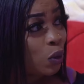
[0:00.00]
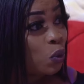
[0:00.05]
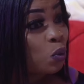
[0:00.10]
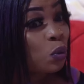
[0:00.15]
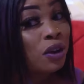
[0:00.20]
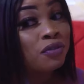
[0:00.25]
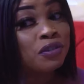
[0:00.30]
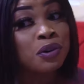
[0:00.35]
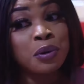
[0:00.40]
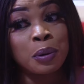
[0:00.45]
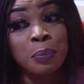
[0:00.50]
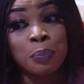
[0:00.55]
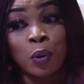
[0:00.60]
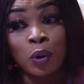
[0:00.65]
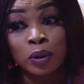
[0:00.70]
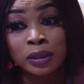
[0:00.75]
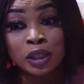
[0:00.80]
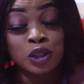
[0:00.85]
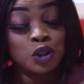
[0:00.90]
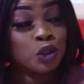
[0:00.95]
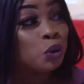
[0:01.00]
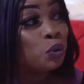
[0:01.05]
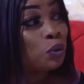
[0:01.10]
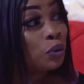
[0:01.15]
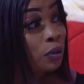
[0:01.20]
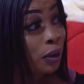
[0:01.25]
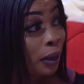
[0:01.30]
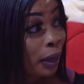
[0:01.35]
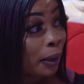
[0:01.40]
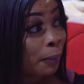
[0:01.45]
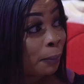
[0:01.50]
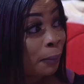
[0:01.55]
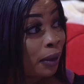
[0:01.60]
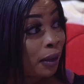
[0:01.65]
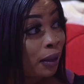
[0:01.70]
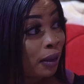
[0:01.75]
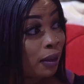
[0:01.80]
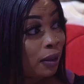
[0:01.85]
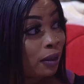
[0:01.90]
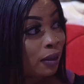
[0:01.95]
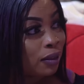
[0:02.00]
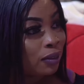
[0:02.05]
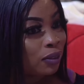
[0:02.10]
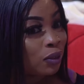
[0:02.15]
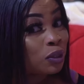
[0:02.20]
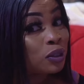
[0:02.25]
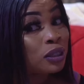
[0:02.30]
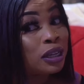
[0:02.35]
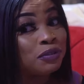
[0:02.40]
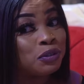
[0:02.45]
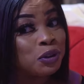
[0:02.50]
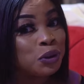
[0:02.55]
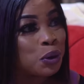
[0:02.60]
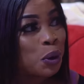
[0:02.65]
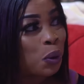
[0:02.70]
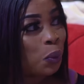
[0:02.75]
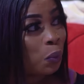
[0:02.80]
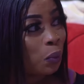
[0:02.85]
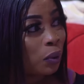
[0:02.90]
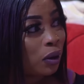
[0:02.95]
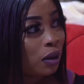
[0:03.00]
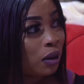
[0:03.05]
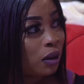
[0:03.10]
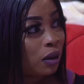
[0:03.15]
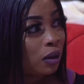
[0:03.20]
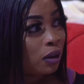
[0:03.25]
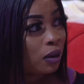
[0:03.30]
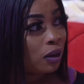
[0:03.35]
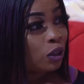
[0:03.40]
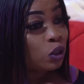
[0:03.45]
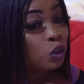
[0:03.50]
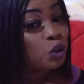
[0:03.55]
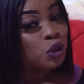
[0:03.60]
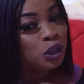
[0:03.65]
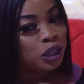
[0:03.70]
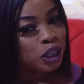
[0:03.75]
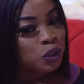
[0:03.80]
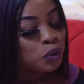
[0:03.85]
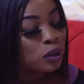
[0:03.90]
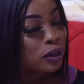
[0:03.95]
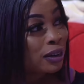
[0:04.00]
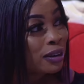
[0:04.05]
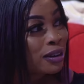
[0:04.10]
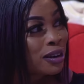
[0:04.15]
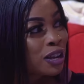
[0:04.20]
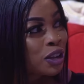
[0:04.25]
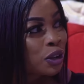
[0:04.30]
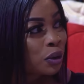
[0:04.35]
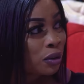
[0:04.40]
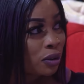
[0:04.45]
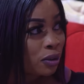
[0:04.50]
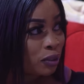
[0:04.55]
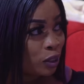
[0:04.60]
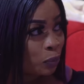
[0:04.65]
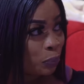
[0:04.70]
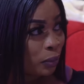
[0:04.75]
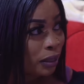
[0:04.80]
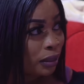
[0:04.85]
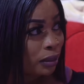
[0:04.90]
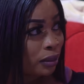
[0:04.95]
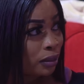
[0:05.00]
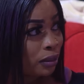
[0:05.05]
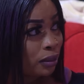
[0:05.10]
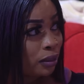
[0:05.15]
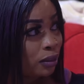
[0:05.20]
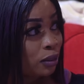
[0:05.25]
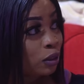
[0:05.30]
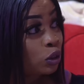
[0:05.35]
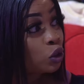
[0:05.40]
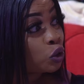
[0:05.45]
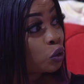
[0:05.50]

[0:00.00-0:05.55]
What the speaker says: Whoever reported you to him doesn't even know. So you need to clear your husband the